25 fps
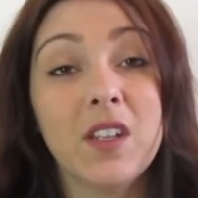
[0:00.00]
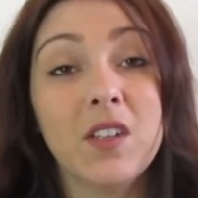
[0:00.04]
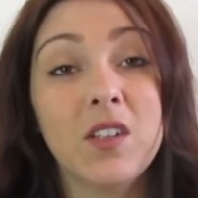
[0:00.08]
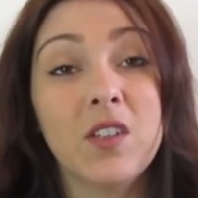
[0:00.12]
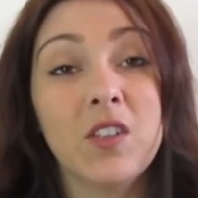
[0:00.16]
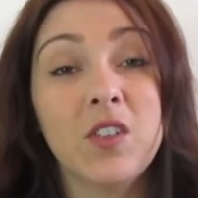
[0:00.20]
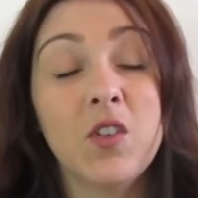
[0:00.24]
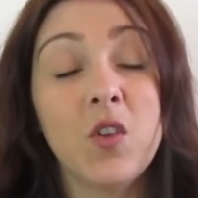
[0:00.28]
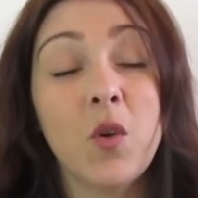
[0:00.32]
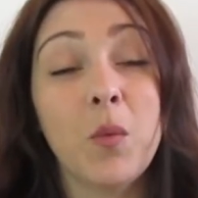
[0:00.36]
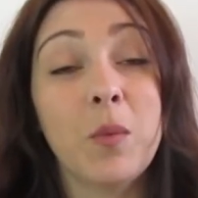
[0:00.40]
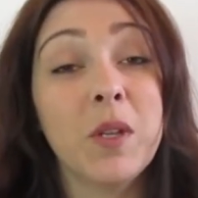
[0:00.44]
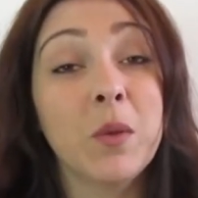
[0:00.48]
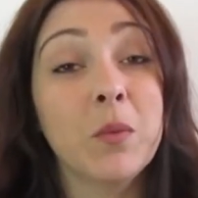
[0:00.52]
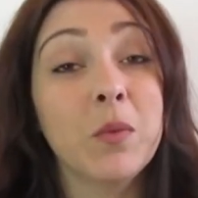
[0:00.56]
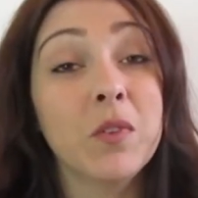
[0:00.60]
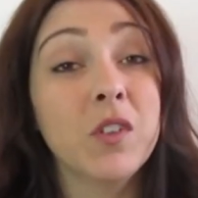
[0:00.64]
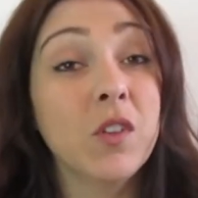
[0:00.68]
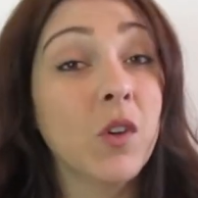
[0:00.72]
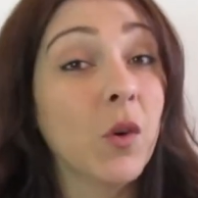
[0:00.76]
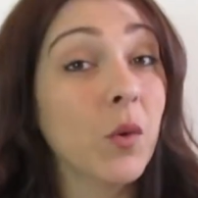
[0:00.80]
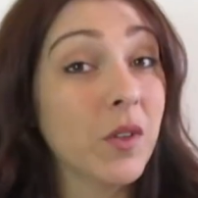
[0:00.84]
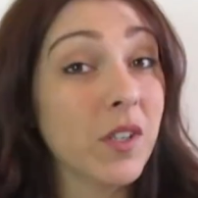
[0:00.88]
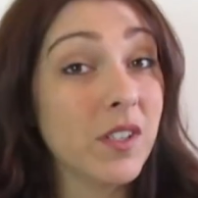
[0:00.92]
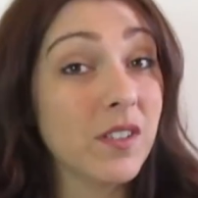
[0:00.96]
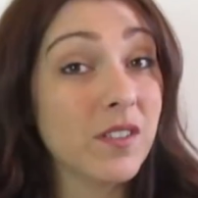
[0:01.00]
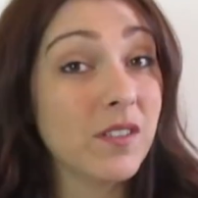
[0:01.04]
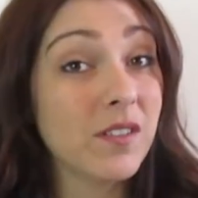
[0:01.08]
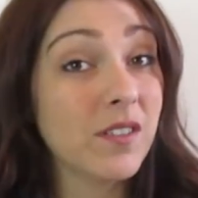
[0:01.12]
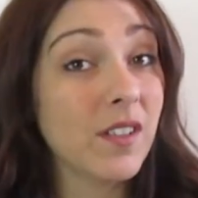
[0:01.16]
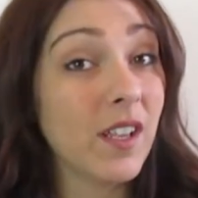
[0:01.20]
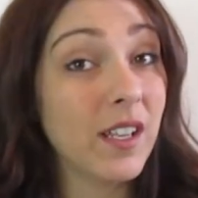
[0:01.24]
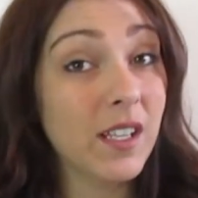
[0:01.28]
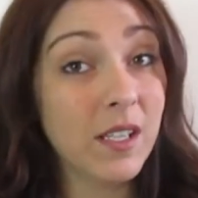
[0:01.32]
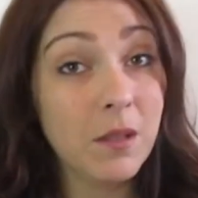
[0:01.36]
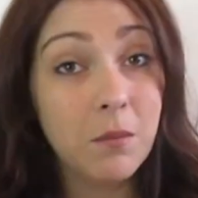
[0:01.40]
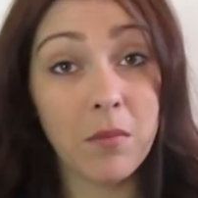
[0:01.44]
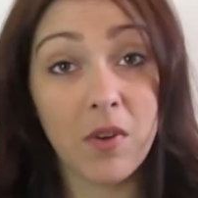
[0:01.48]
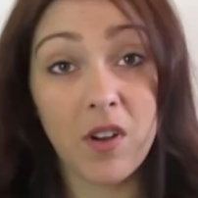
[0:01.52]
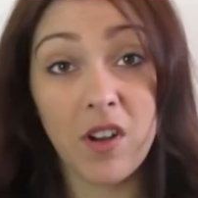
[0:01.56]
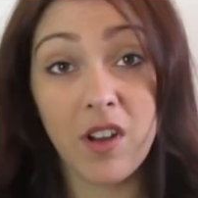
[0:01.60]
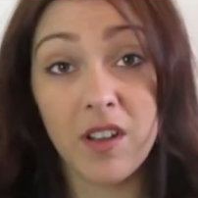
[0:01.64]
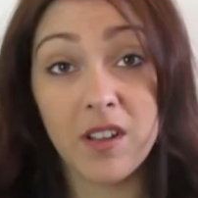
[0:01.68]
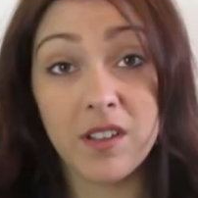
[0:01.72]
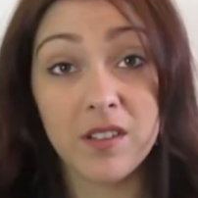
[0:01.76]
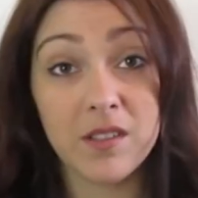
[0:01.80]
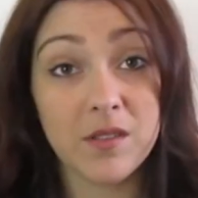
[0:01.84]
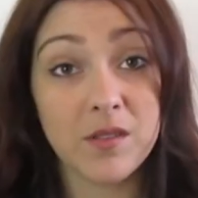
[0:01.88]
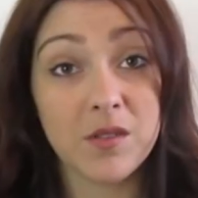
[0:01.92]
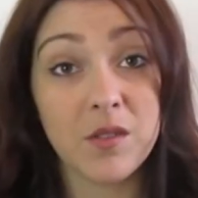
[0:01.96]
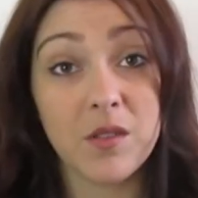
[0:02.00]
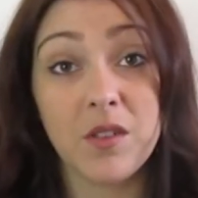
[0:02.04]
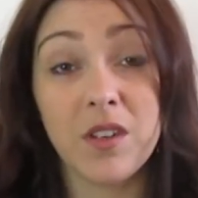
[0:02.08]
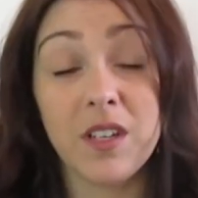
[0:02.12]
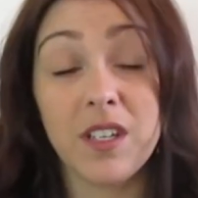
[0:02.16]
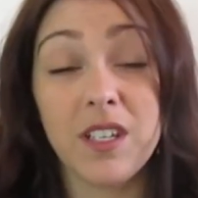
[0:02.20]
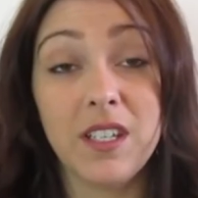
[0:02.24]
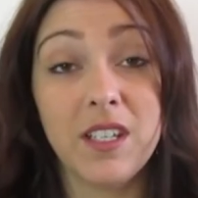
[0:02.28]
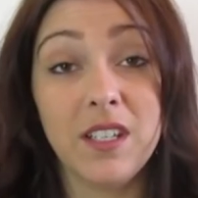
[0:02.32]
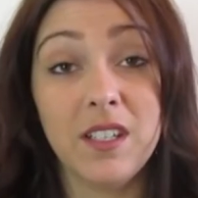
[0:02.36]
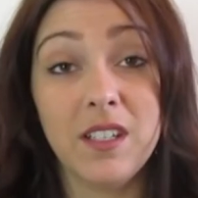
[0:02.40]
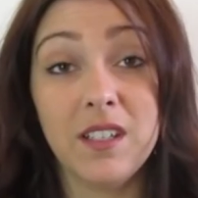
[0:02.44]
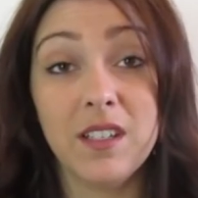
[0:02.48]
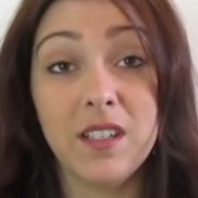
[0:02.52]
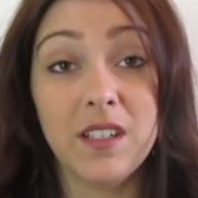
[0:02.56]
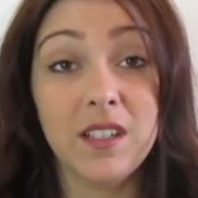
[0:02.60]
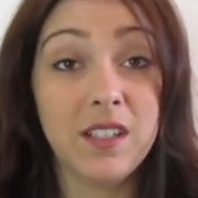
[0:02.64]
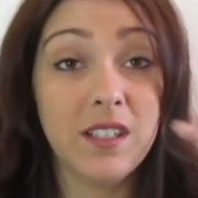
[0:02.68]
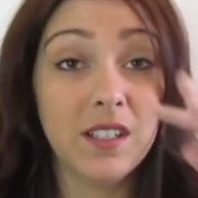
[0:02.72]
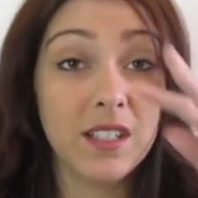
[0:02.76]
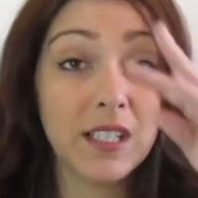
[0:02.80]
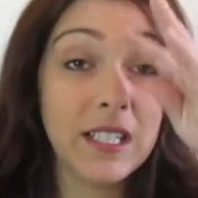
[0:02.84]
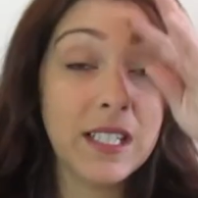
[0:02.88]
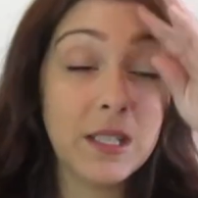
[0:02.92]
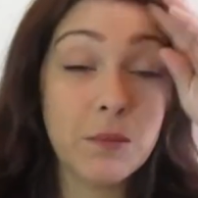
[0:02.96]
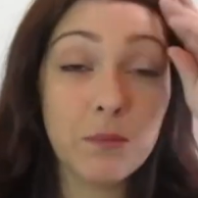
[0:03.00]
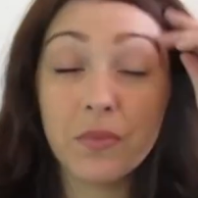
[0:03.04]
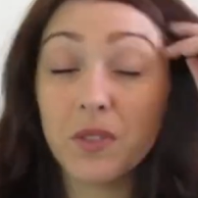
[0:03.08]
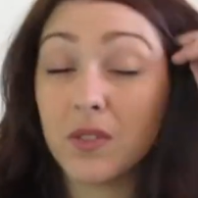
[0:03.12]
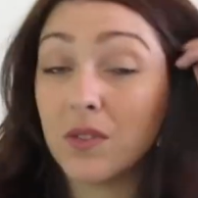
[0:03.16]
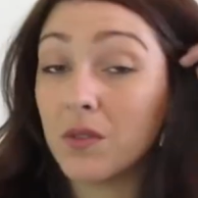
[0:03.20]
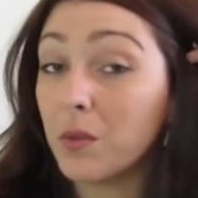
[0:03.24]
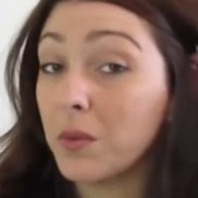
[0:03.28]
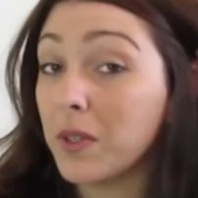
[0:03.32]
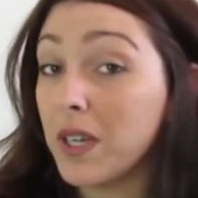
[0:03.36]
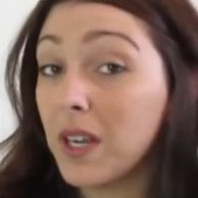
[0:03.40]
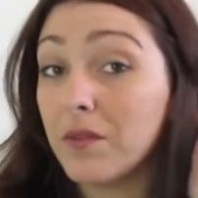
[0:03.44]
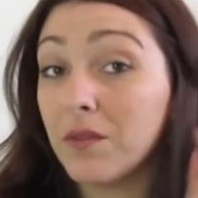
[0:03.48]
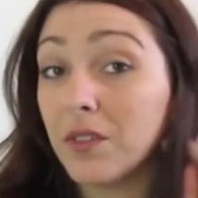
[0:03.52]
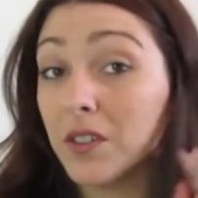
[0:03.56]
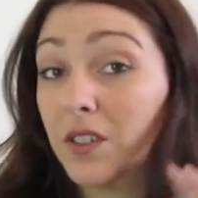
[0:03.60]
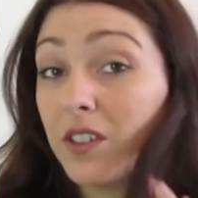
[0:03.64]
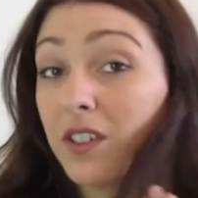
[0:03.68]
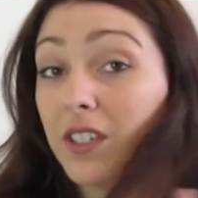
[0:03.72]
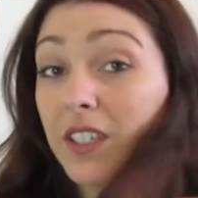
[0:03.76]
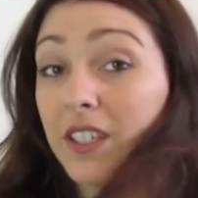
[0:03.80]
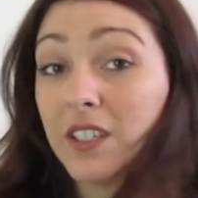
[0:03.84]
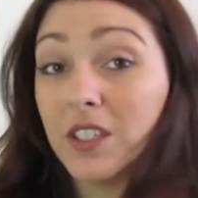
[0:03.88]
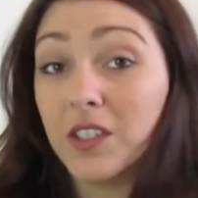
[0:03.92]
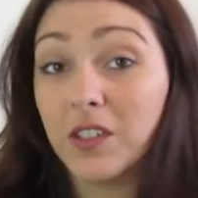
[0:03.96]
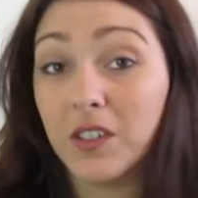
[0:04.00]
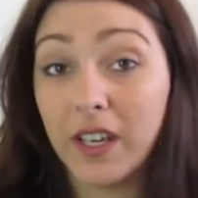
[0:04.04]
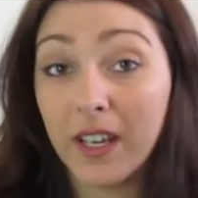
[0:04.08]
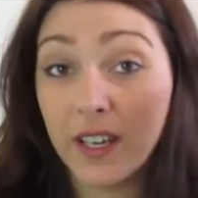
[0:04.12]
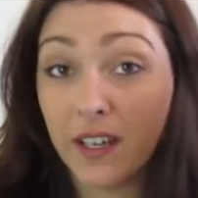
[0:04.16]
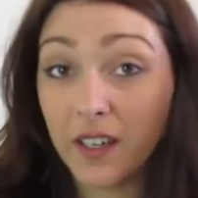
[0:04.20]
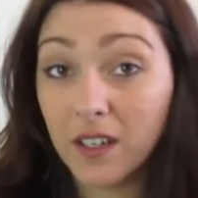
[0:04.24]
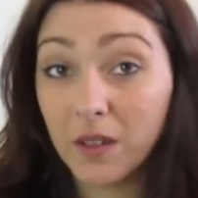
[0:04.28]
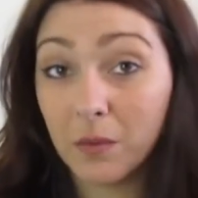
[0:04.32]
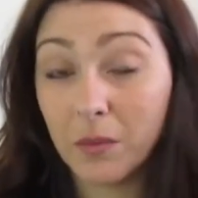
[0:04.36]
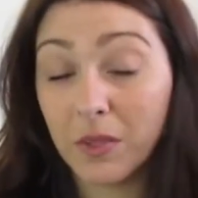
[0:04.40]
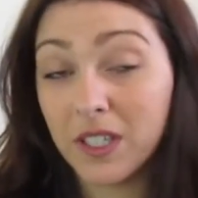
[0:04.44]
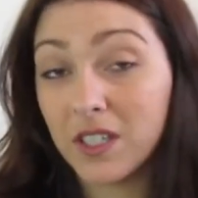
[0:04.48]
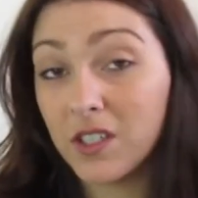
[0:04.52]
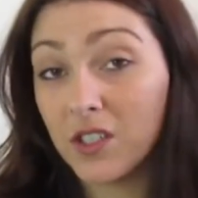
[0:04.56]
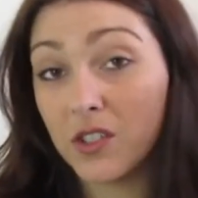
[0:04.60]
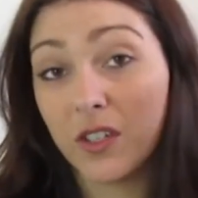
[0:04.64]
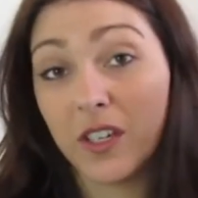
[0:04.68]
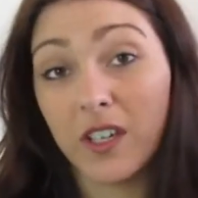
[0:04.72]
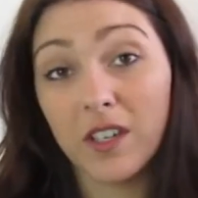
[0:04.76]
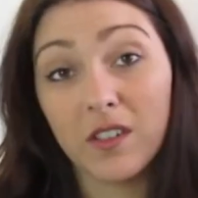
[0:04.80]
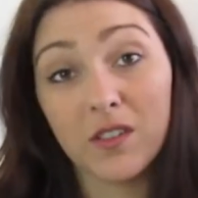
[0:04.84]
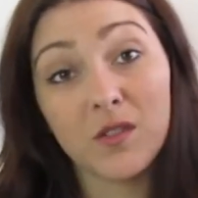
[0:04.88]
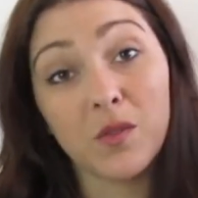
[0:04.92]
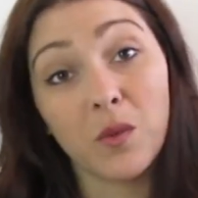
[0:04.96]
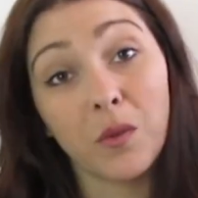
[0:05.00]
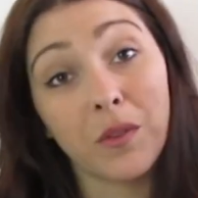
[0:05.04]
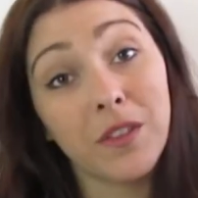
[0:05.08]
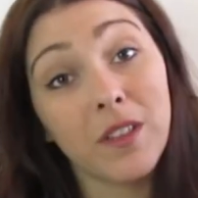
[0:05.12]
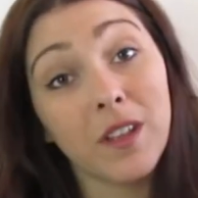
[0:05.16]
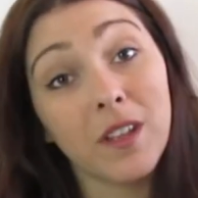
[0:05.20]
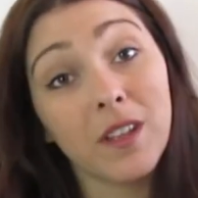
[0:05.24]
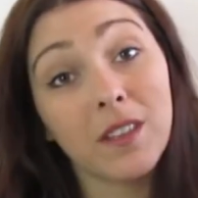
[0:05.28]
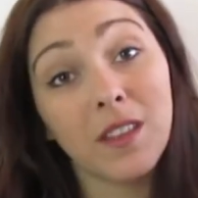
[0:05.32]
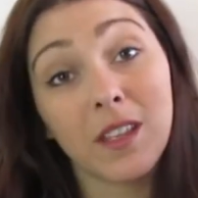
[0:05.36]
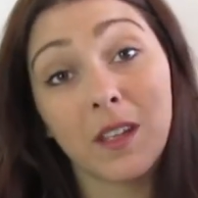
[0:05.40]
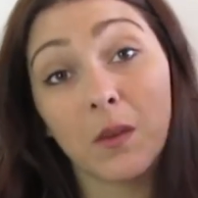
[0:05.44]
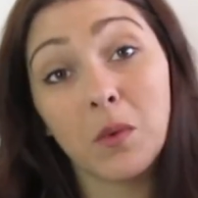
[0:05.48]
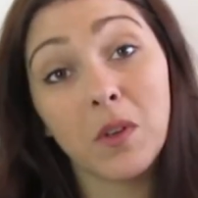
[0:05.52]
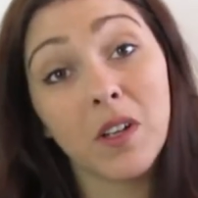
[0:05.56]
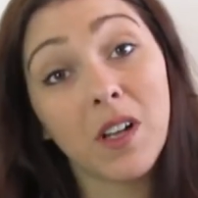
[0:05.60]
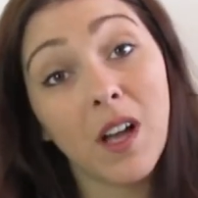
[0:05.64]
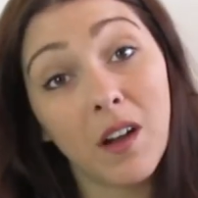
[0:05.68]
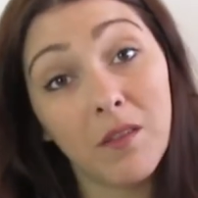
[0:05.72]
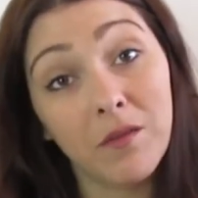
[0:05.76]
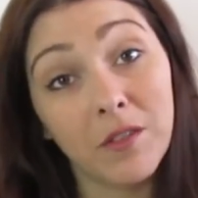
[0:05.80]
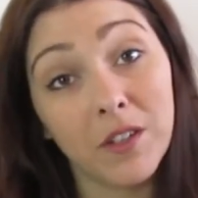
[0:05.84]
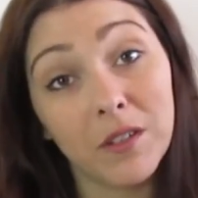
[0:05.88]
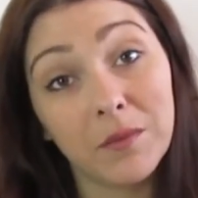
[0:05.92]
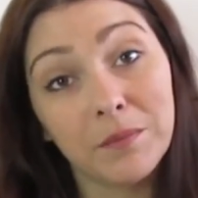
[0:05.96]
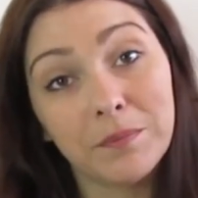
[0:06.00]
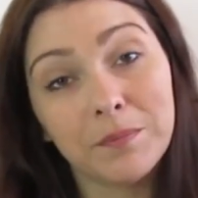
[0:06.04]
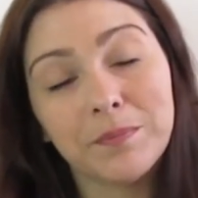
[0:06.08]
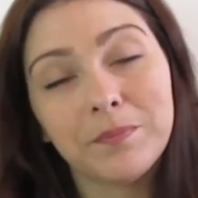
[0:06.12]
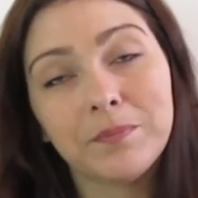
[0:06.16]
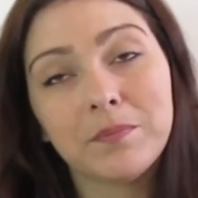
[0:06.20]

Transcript: nobody would notice any bonds or any, any clips or whatever in your hair because your hair is so thick that it will cover.